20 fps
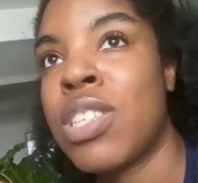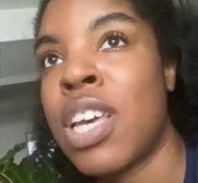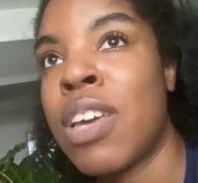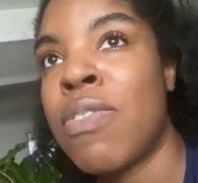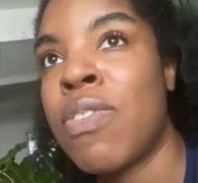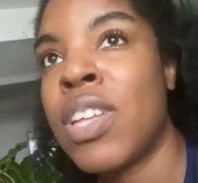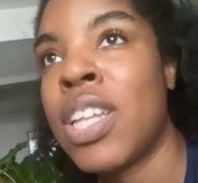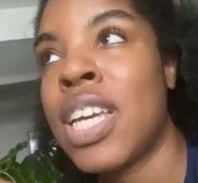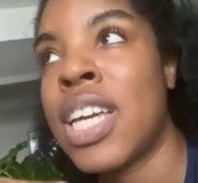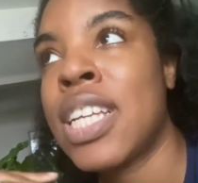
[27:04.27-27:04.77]
I
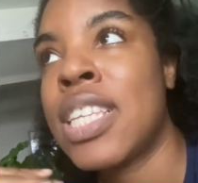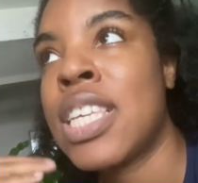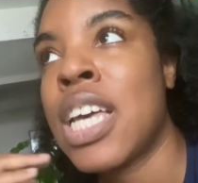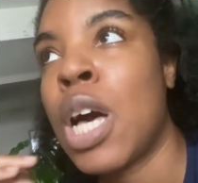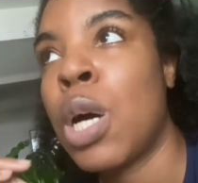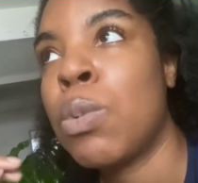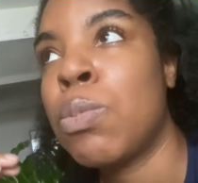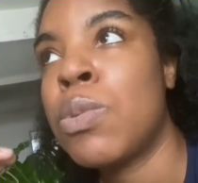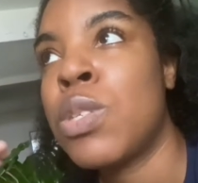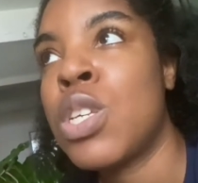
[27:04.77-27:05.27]
feel like it's
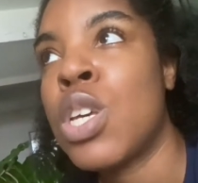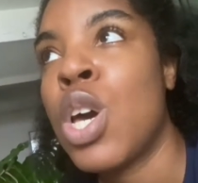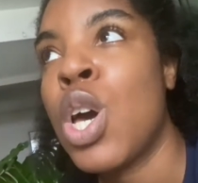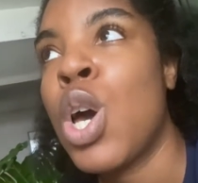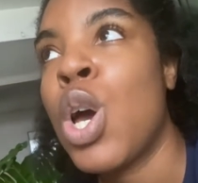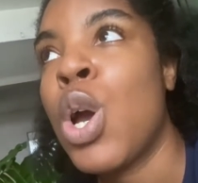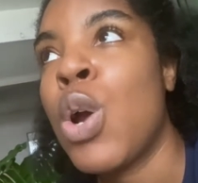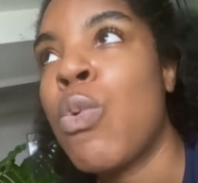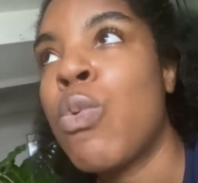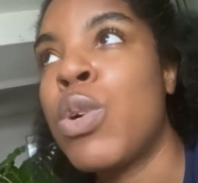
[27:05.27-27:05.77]
helped
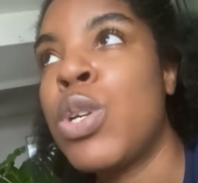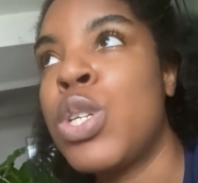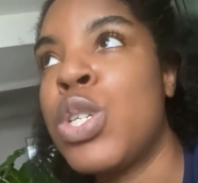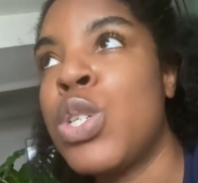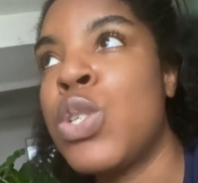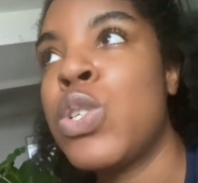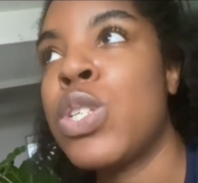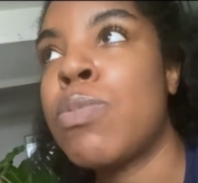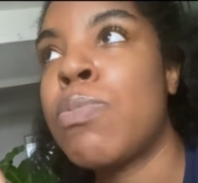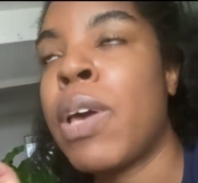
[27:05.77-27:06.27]

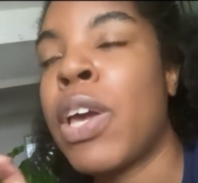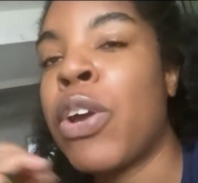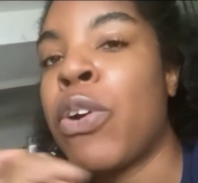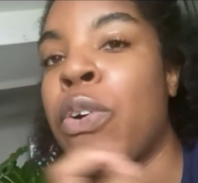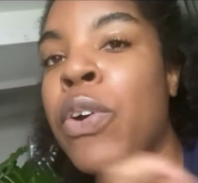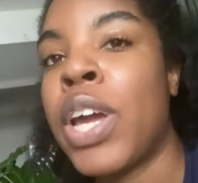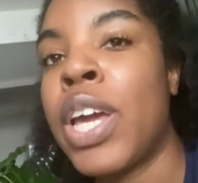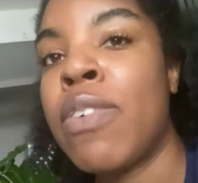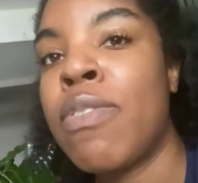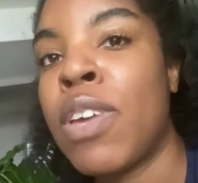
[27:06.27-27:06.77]
reduce my
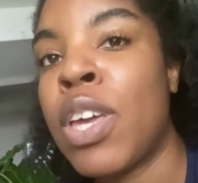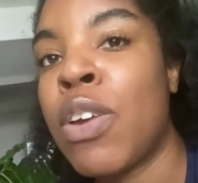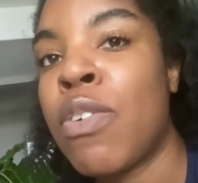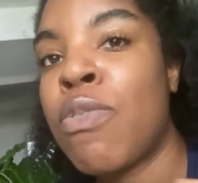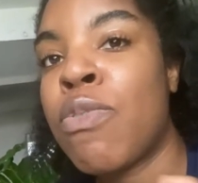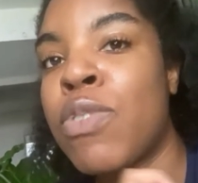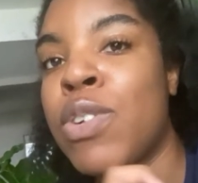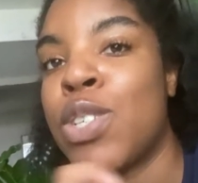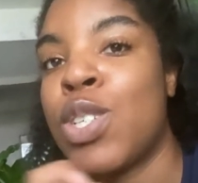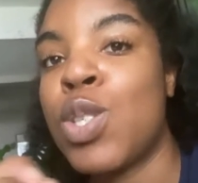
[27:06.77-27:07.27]
craving
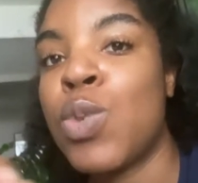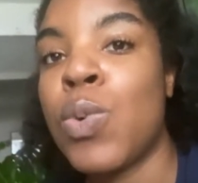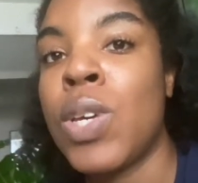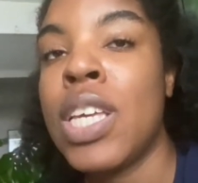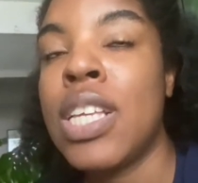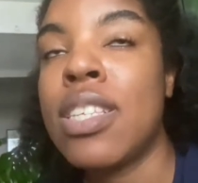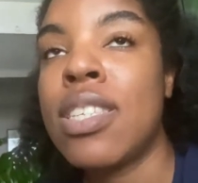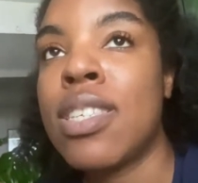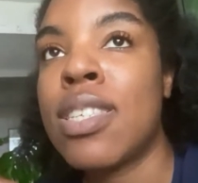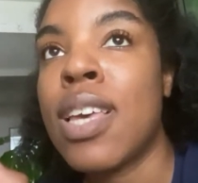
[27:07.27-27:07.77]
for
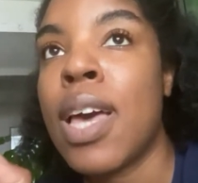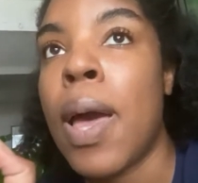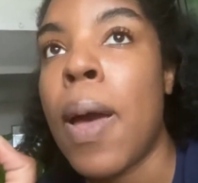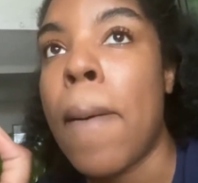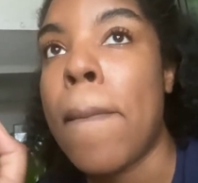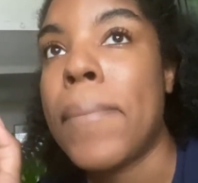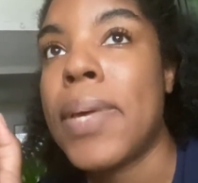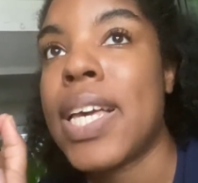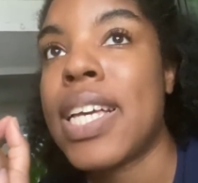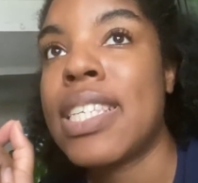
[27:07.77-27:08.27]
sweets
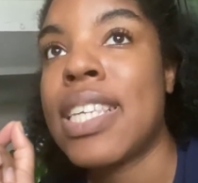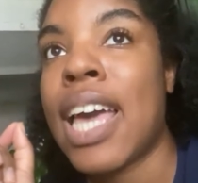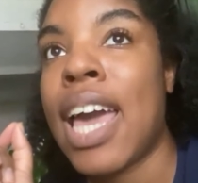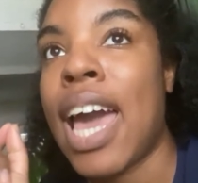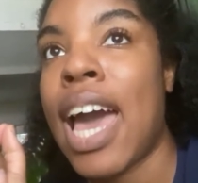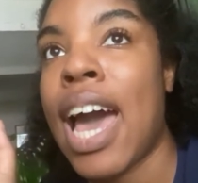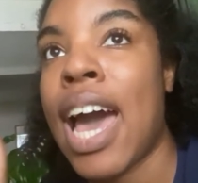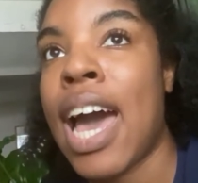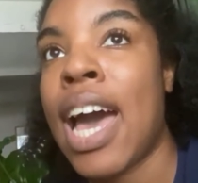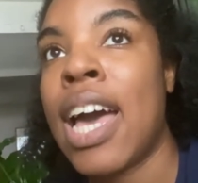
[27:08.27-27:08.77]
because I
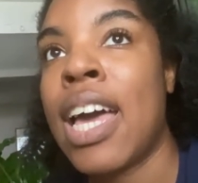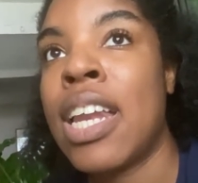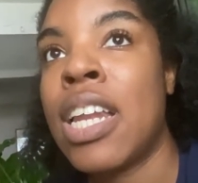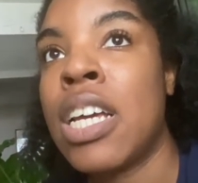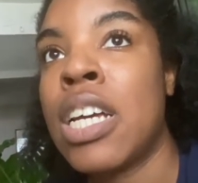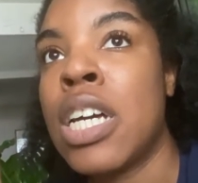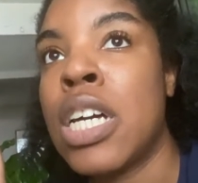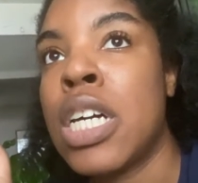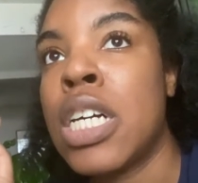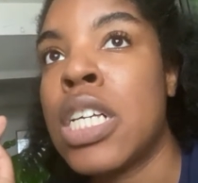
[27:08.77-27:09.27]
had
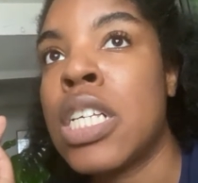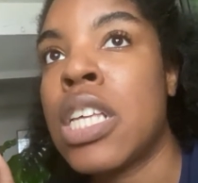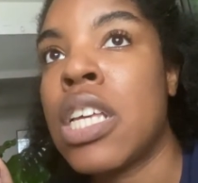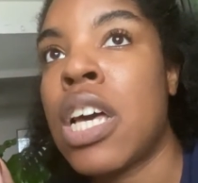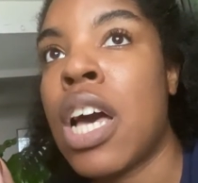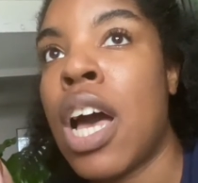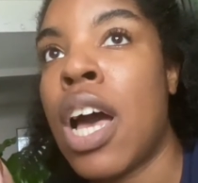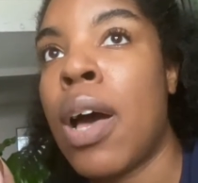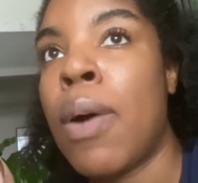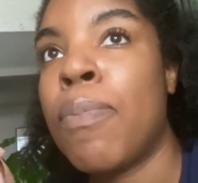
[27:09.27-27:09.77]

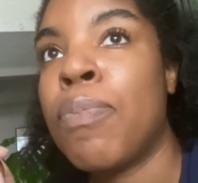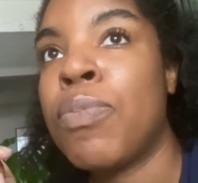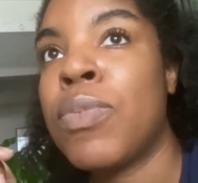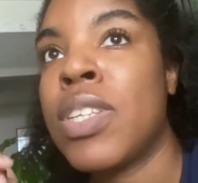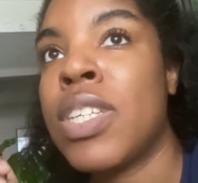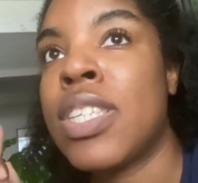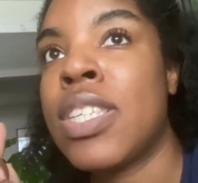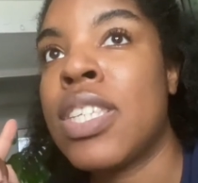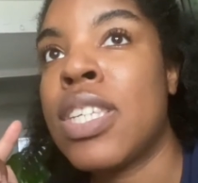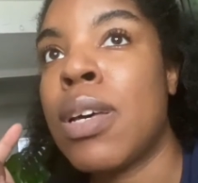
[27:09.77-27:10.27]

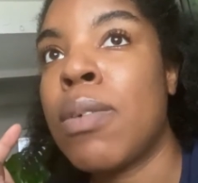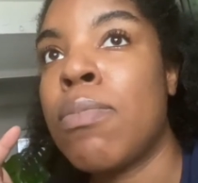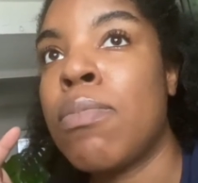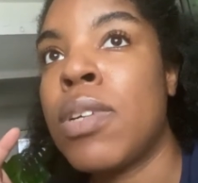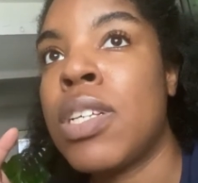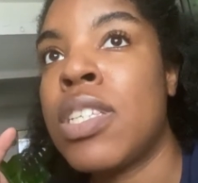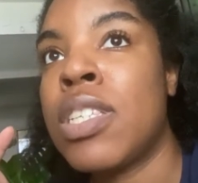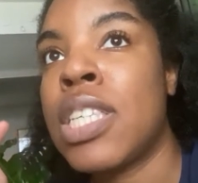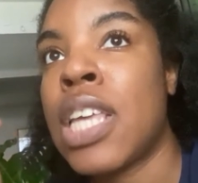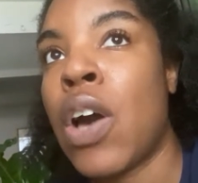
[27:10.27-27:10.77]

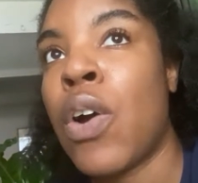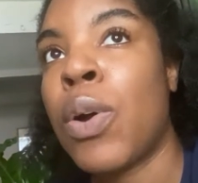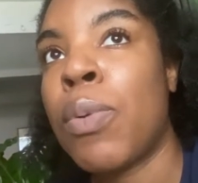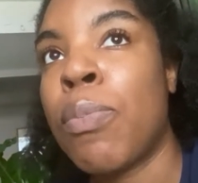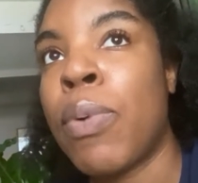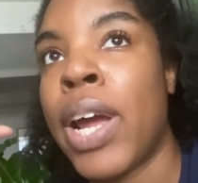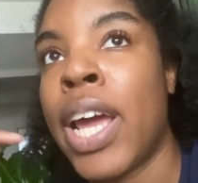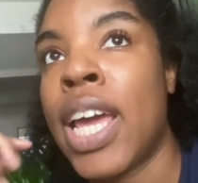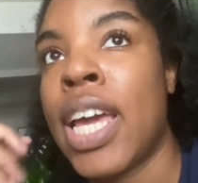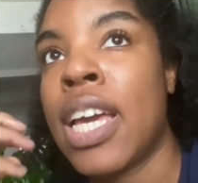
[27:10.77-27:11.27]
some Sour
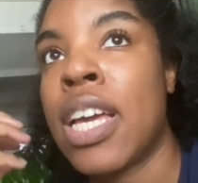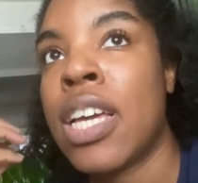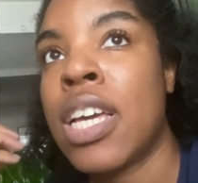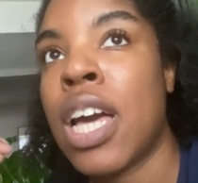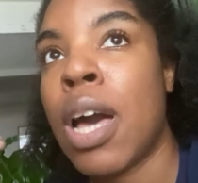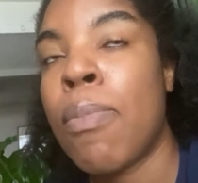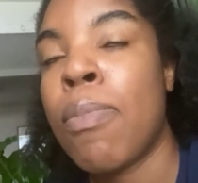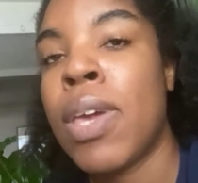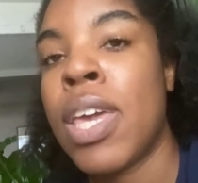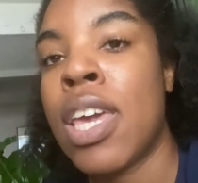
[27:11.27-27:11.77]
Bright
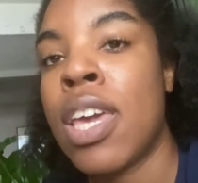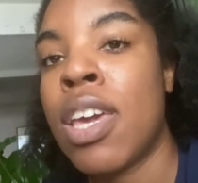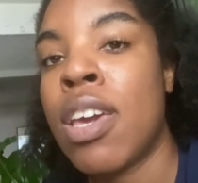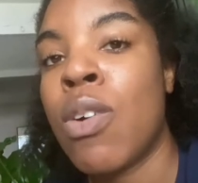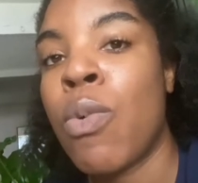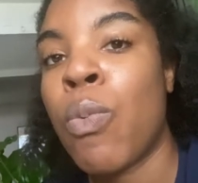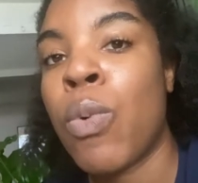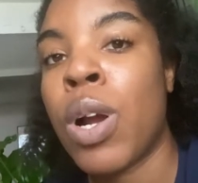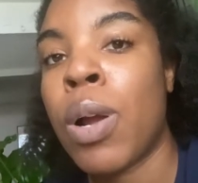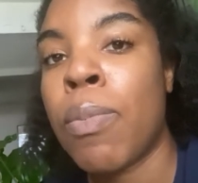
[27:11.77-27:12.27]
gummy
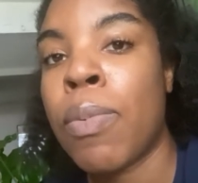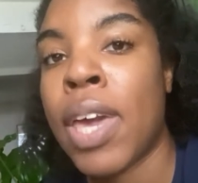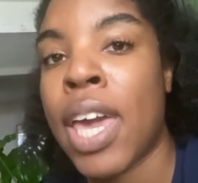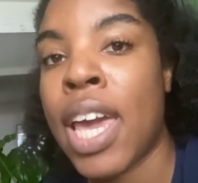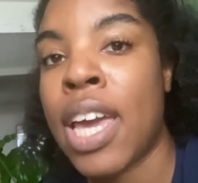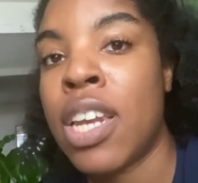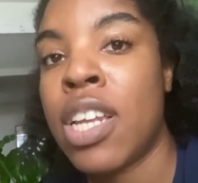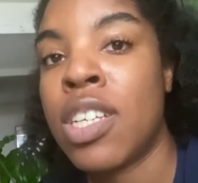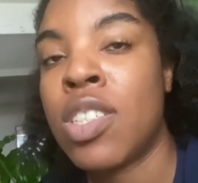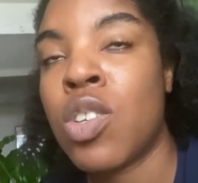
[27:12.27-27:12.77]
worm
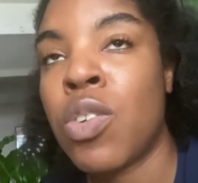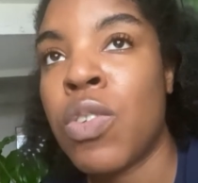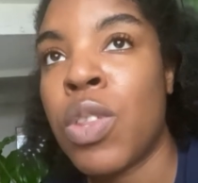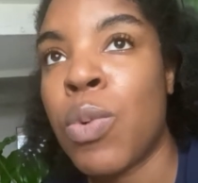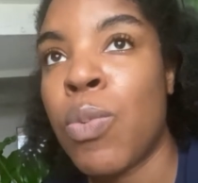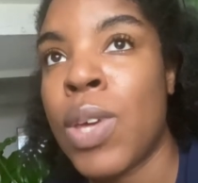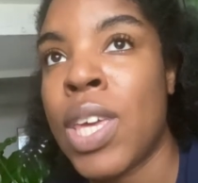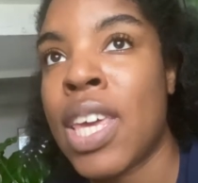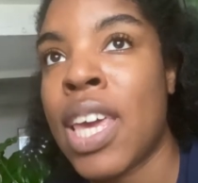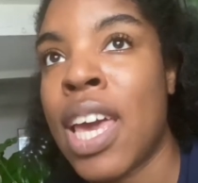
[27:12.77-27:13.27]
candies over
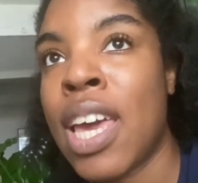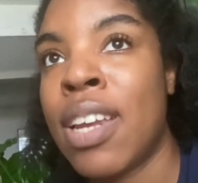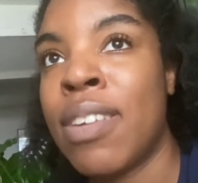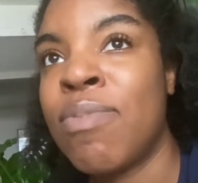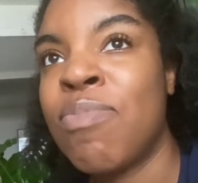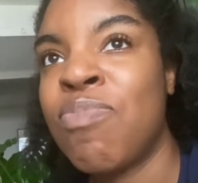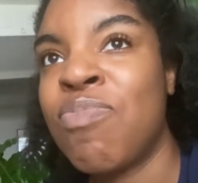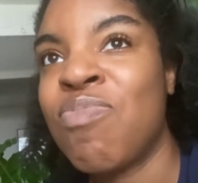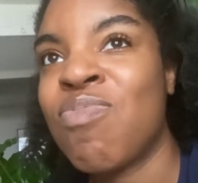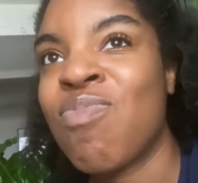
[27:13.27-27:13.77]
the
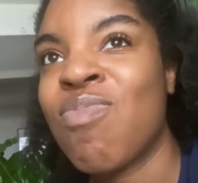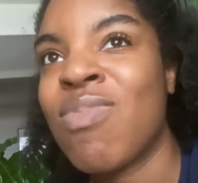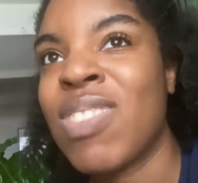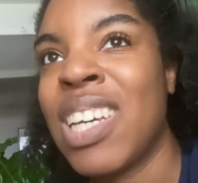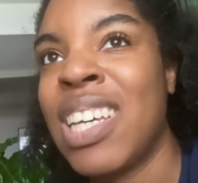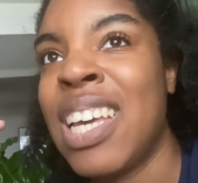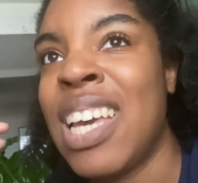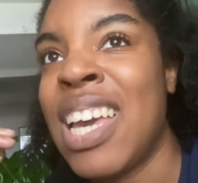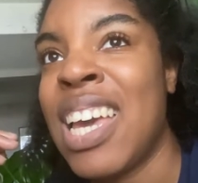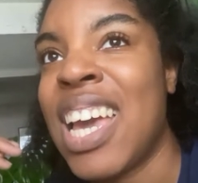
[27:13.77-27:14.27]
weekend,
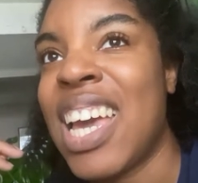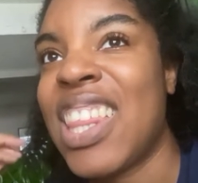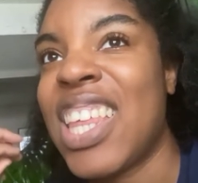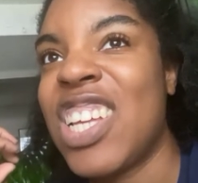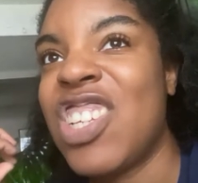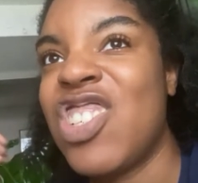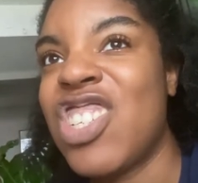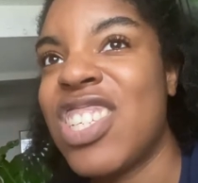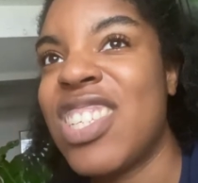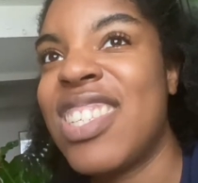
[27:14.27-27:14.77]
and they
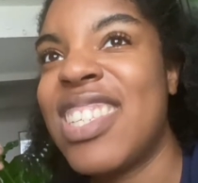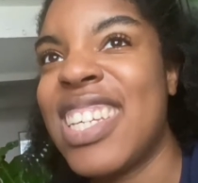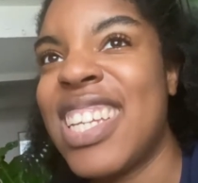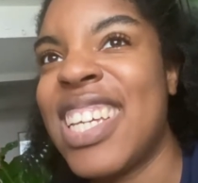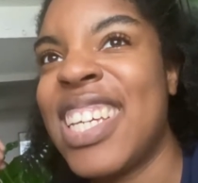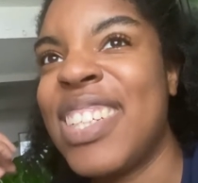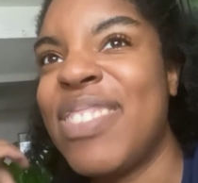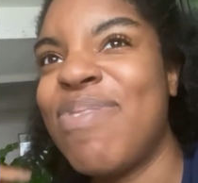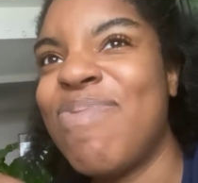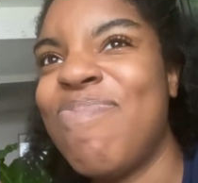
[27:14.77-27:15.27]
just
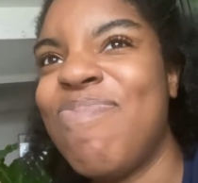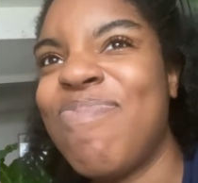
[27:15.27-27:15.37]
didn't